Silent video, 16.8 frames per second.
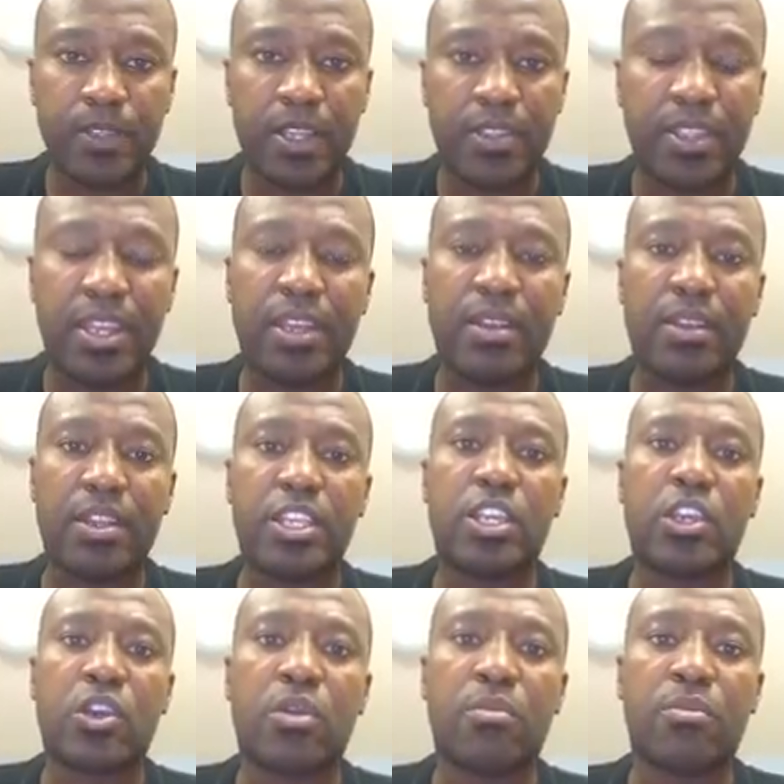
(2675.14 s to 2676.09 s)
then
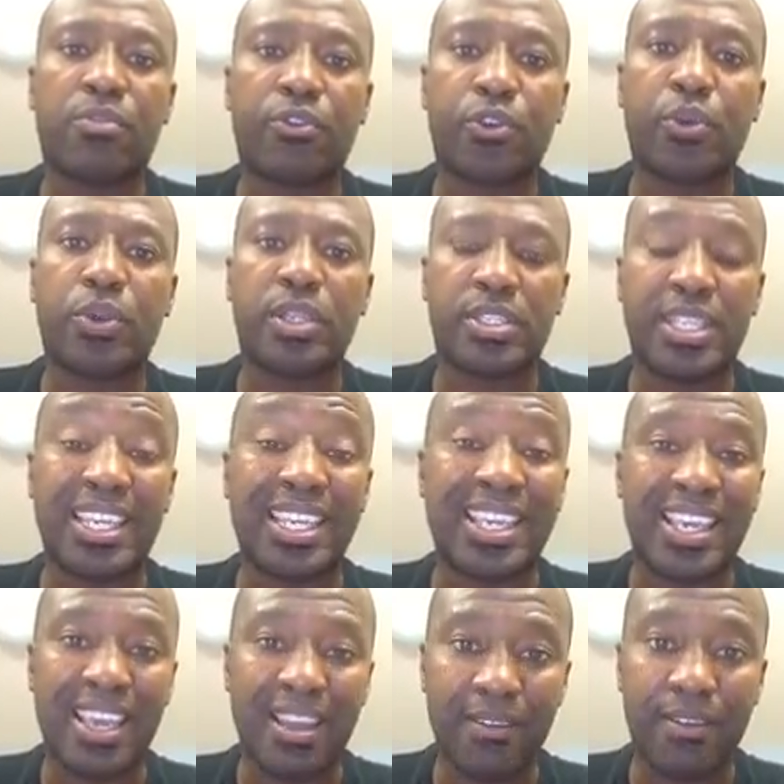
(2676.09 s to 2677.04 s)
you come through it
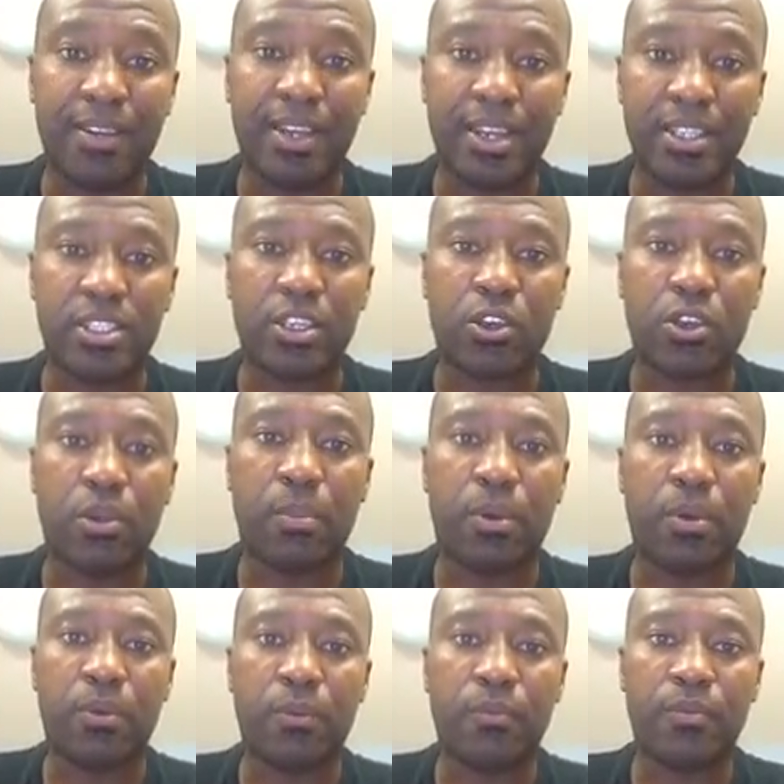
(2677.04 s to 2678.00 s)
together as a
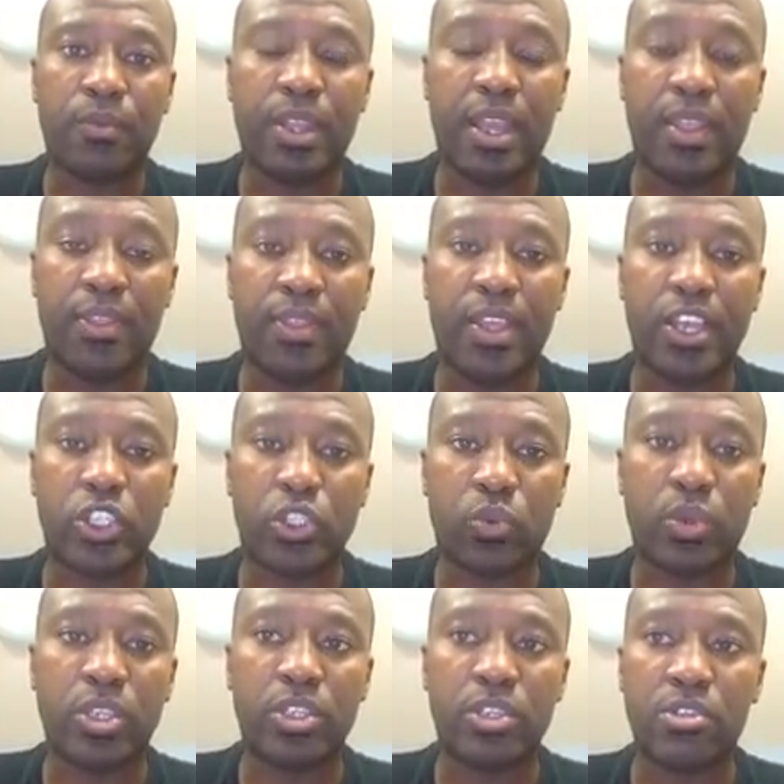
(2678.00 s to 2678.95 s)
couple, and that's
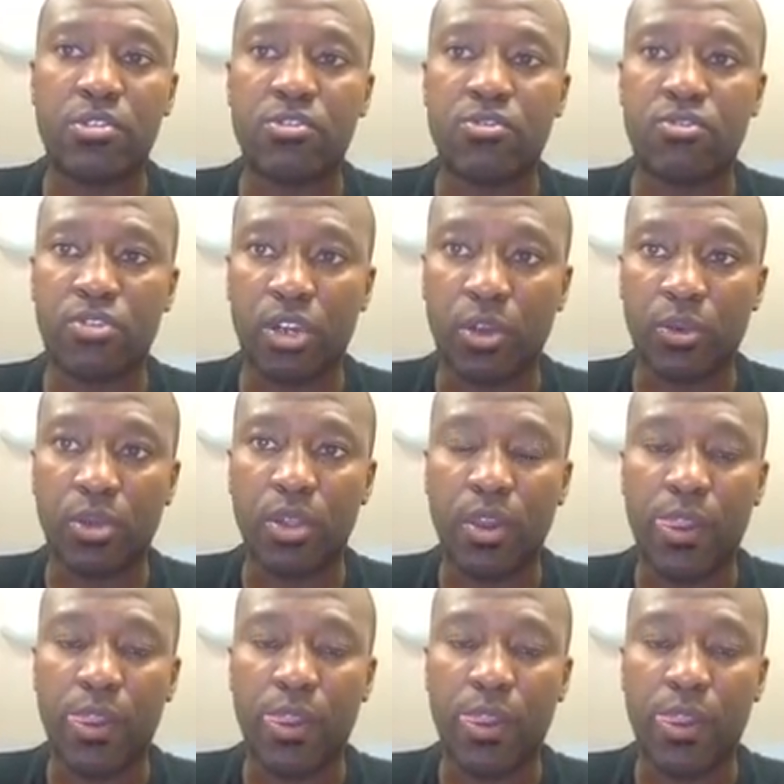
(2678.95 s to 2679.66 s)
when you grow.